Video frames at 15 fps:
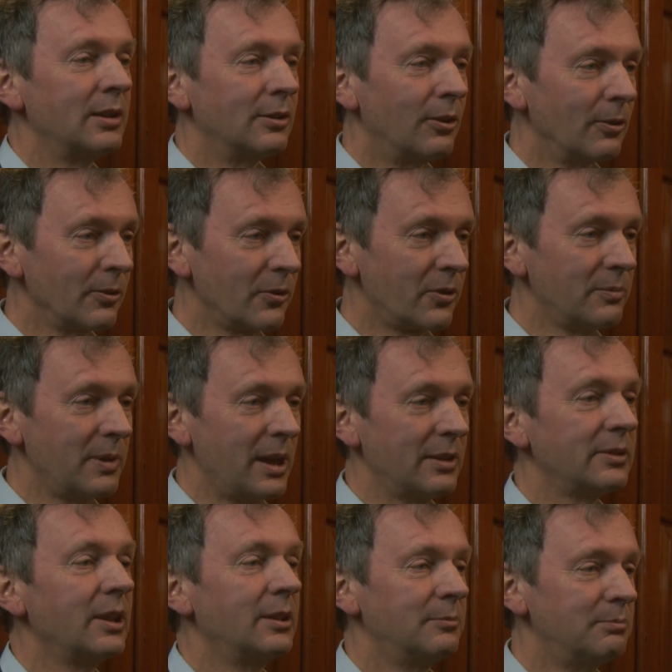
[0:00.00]
all of them
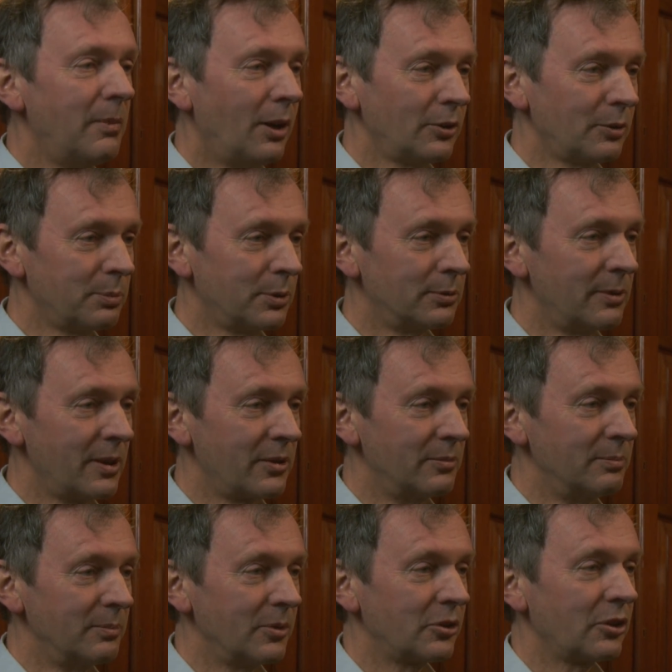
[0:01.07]
have multiple
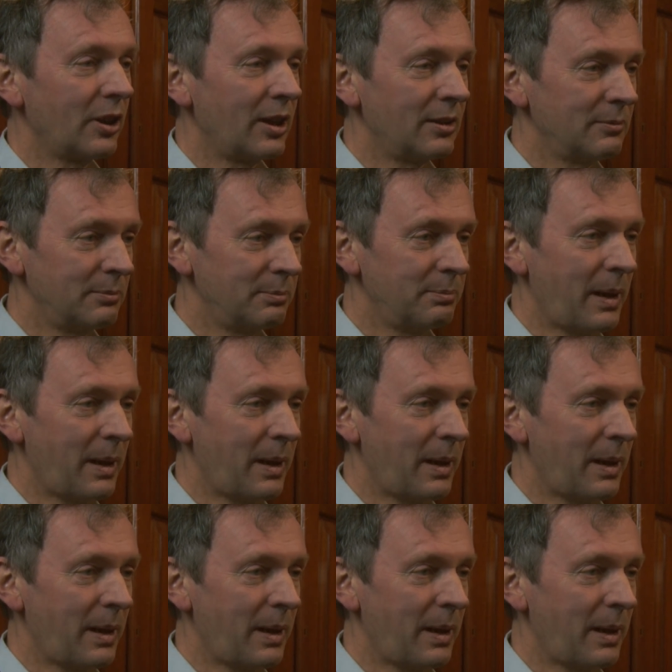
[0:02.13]
rhythms, uh,